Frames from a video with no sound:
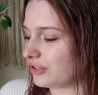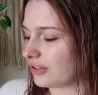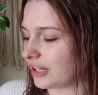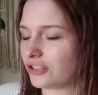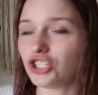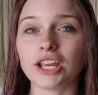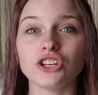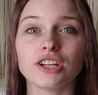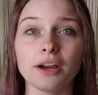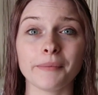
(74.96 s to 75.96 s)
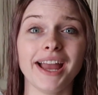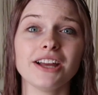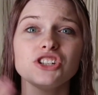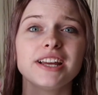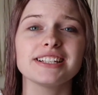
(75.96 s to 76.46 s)
Like changing out my
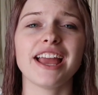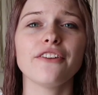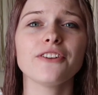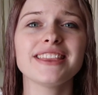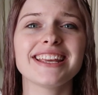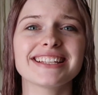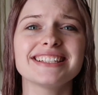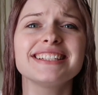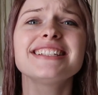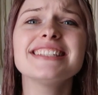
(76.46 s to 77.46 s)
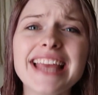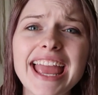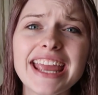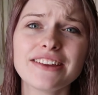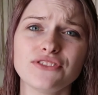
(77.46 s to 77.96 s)
hashtags. Everything is
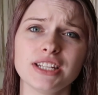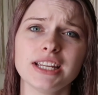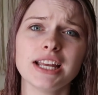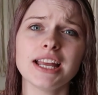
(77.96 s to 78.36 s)
saved